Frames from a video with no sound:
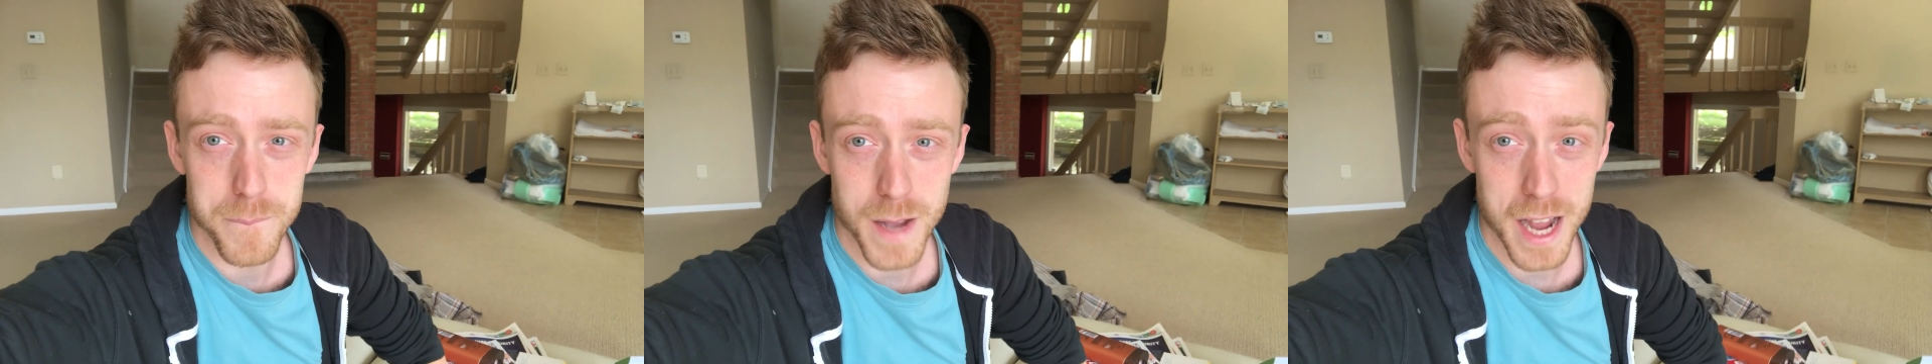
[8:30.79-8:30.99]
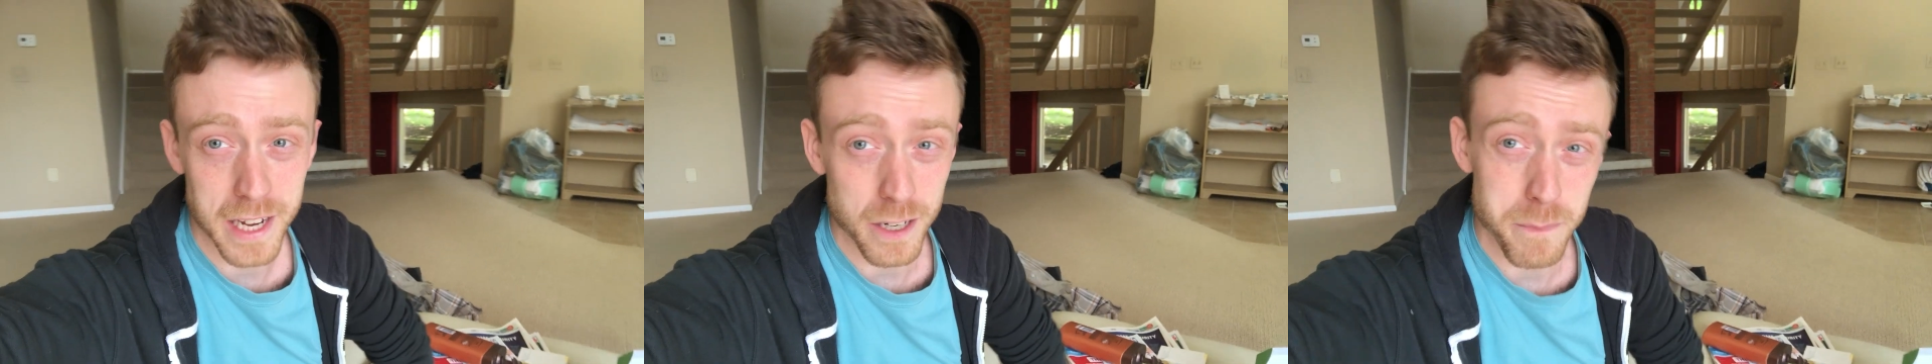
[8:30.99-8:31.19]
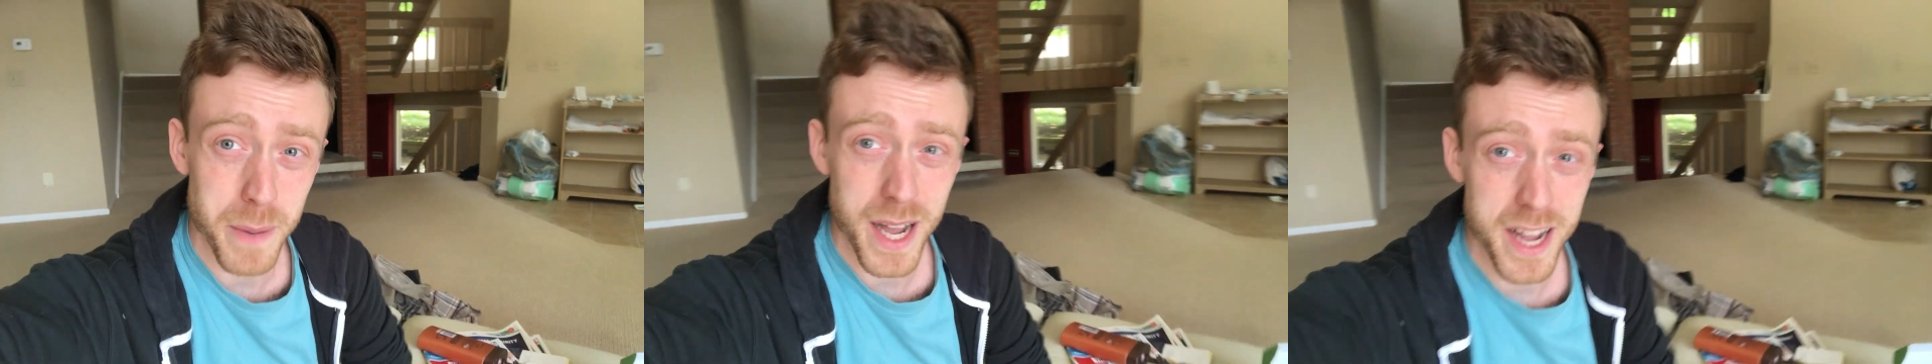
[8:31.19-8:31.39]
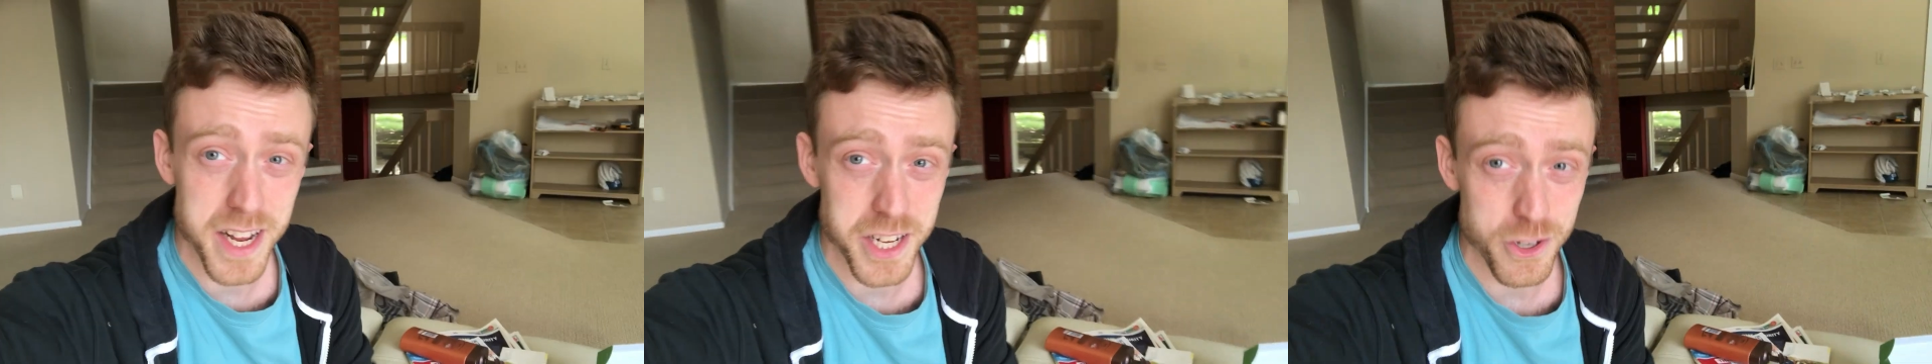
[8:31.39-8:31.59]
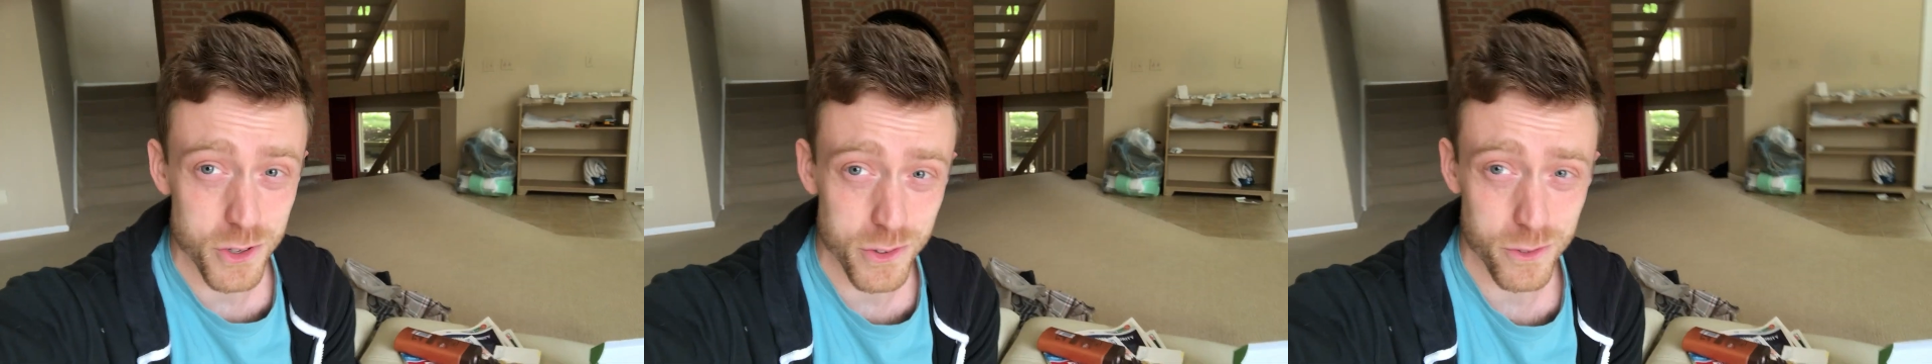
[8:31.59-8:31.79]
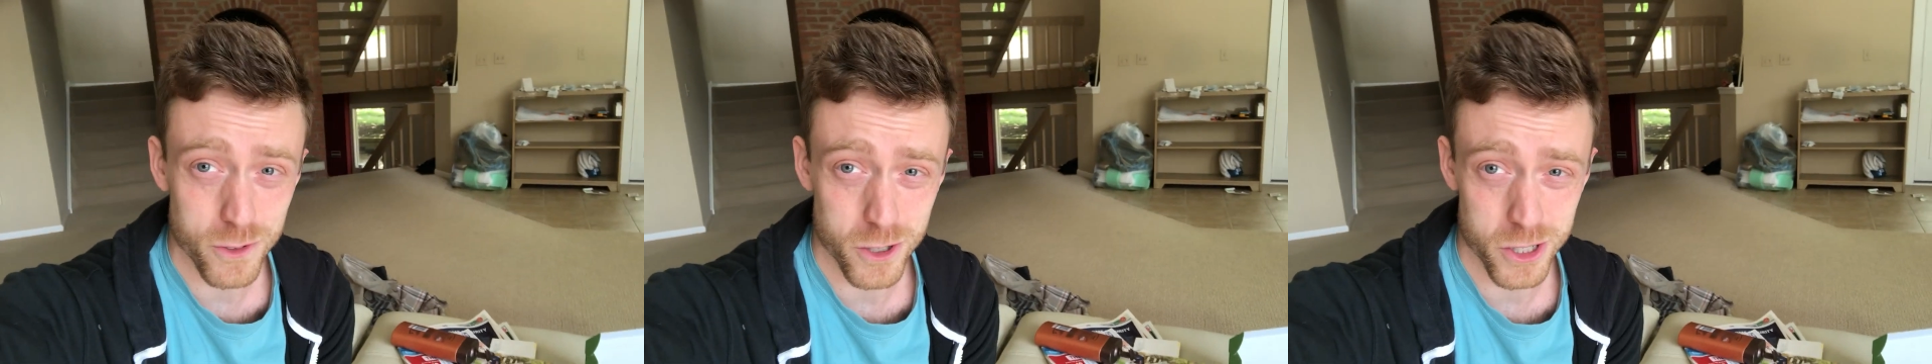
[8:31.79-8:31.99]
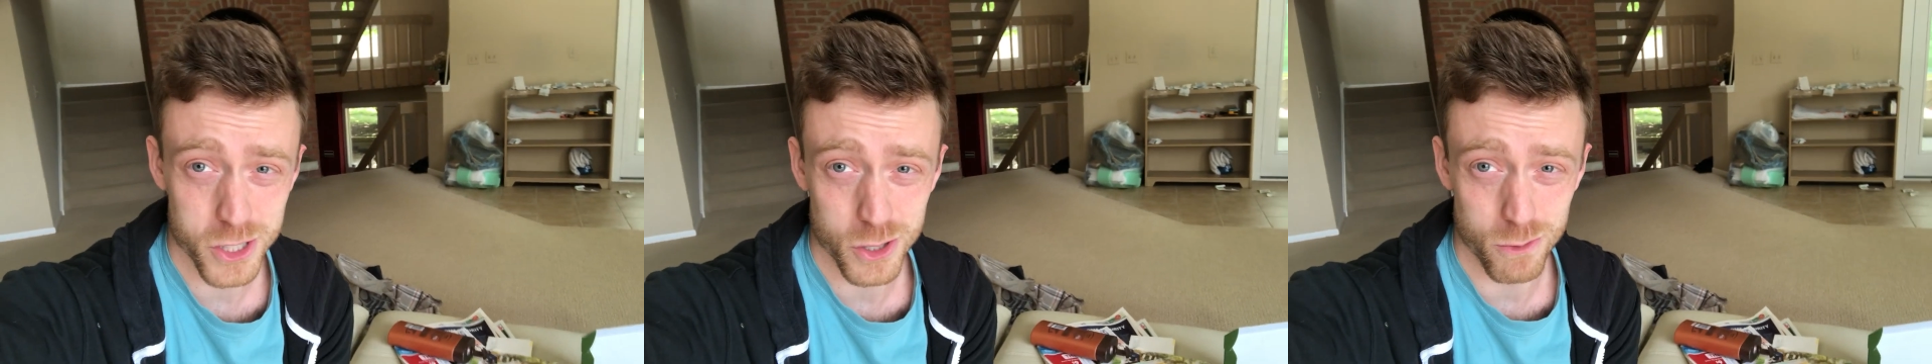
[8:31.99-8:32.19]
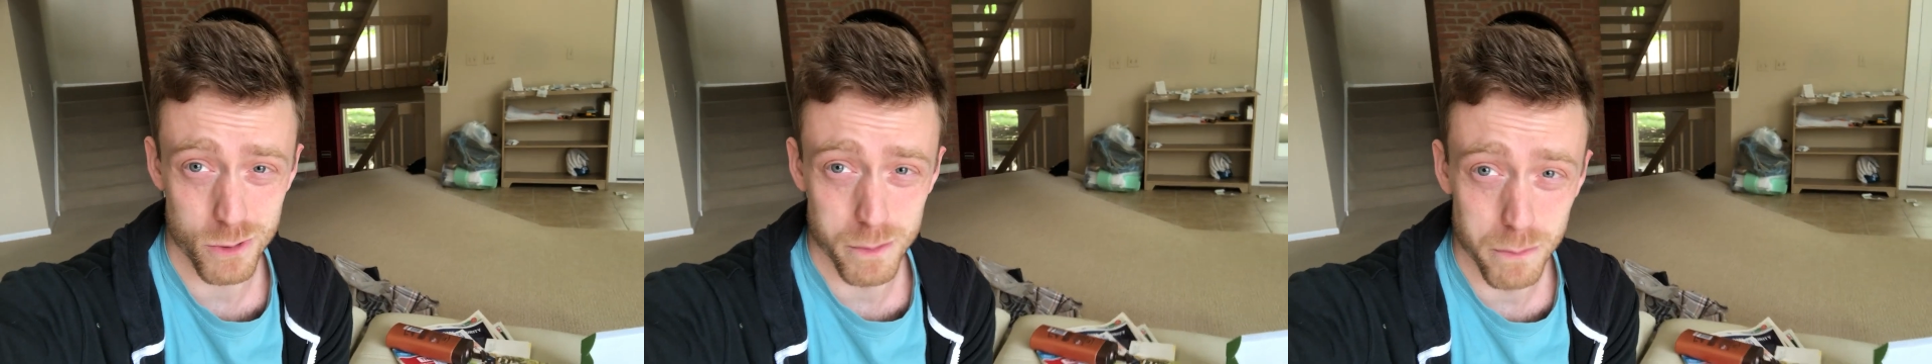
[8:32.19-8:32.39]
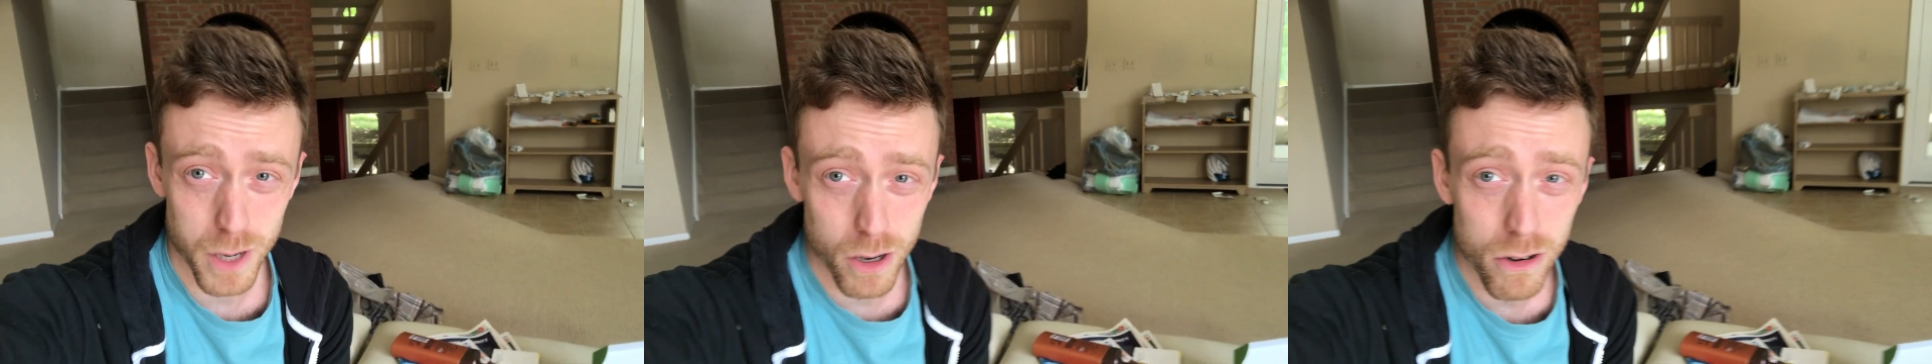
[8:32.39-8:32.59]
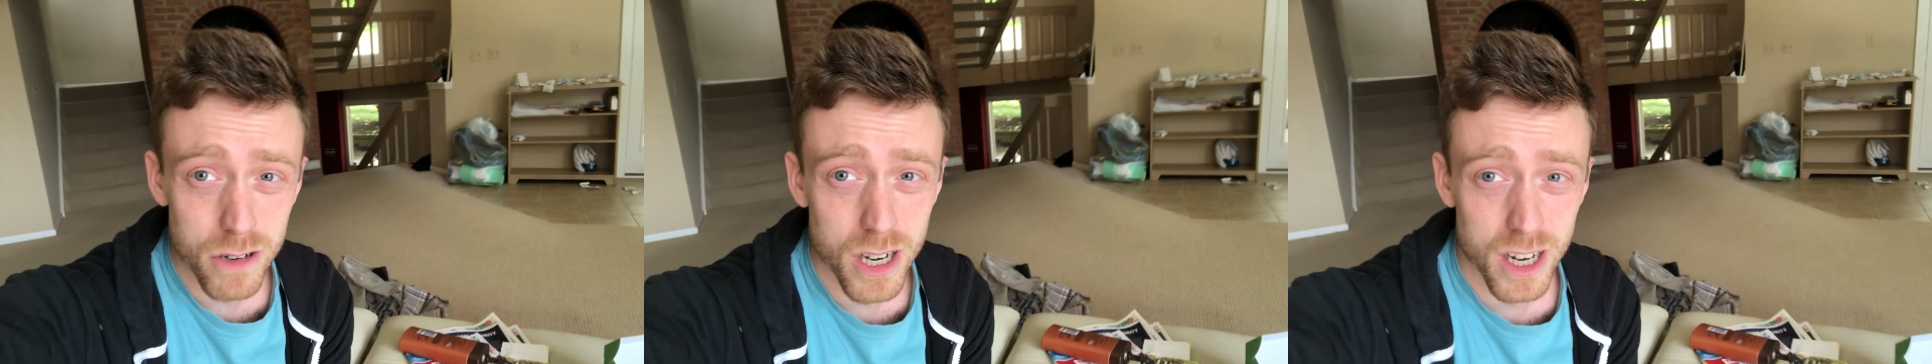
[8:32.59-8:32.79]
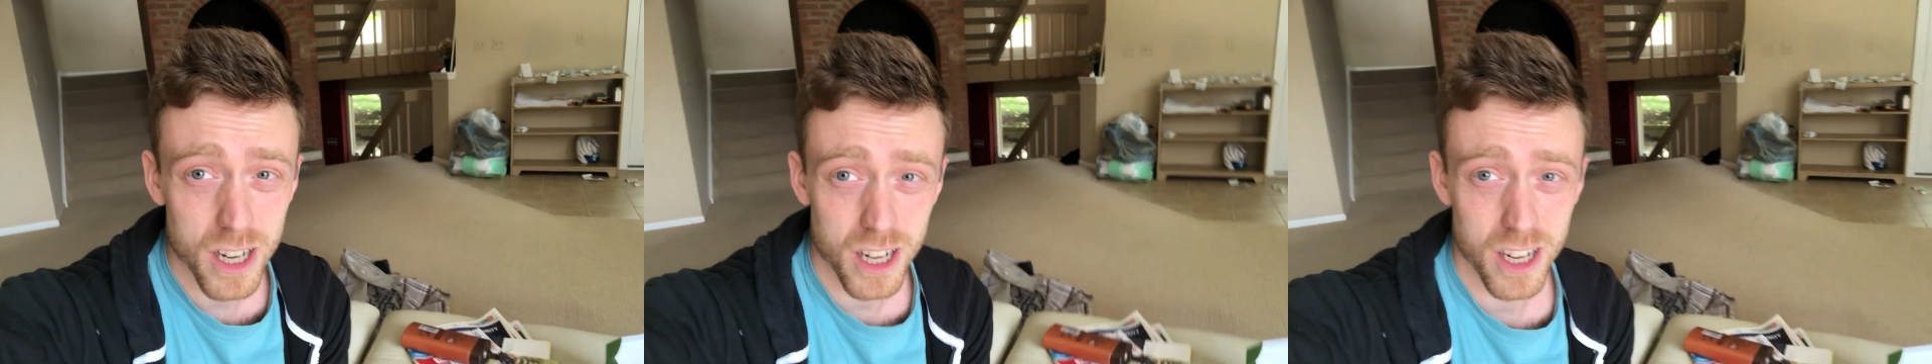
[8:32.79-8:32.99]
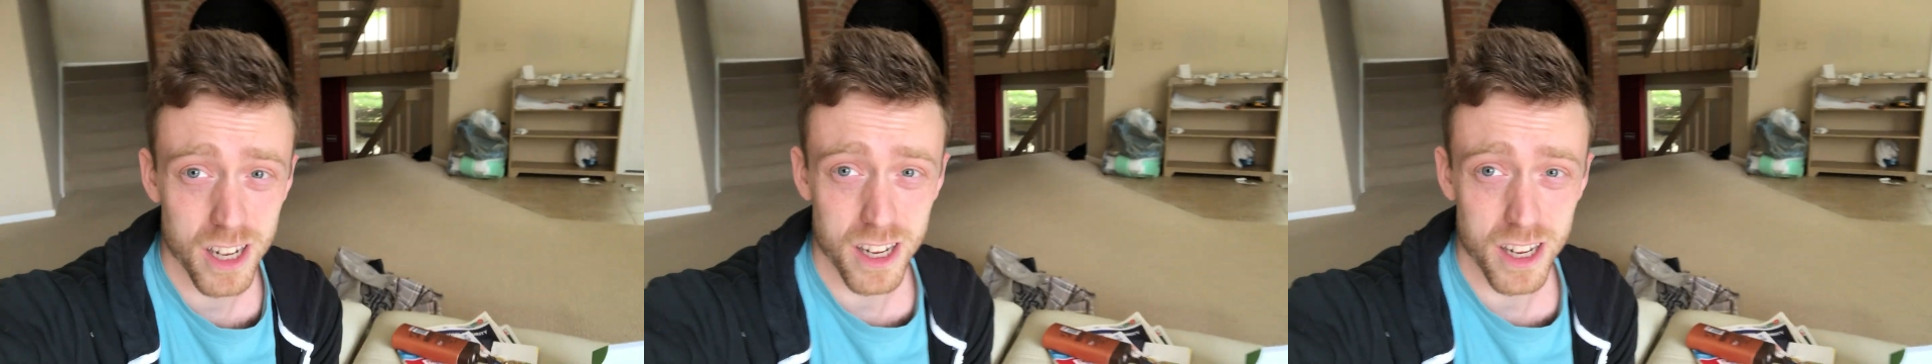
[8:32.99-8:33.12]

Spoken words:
I could buy a universal remote